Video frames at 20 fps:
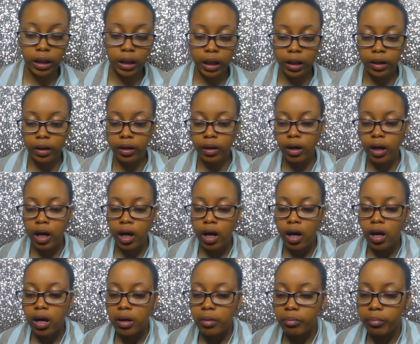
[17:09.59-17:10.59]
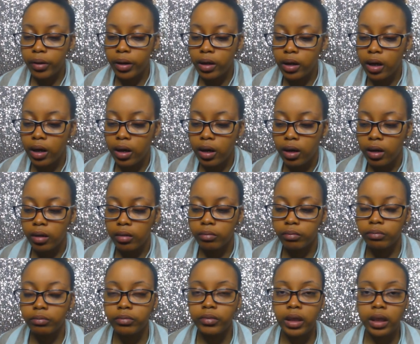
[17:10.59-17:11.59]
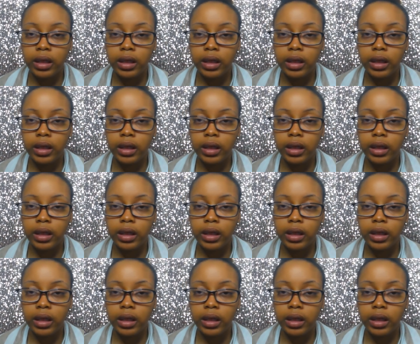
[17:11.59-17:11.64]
it later. But, um,